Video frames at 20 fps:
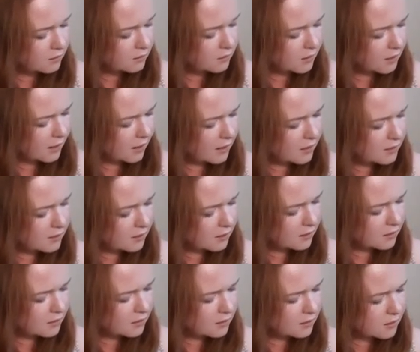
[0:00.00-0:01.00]
I guess at the
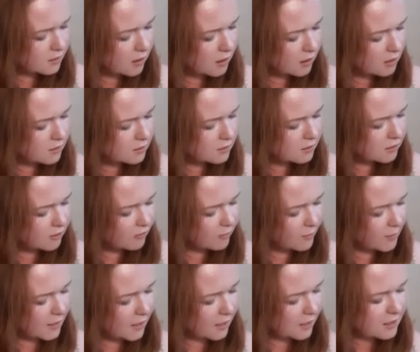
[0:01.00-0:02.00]
start of my
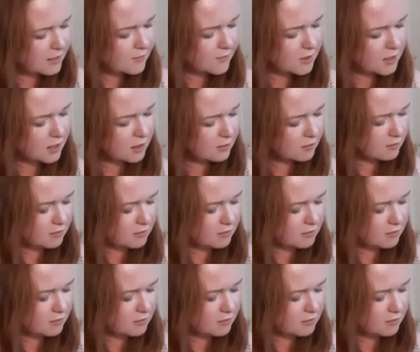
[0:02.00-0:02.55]
next video,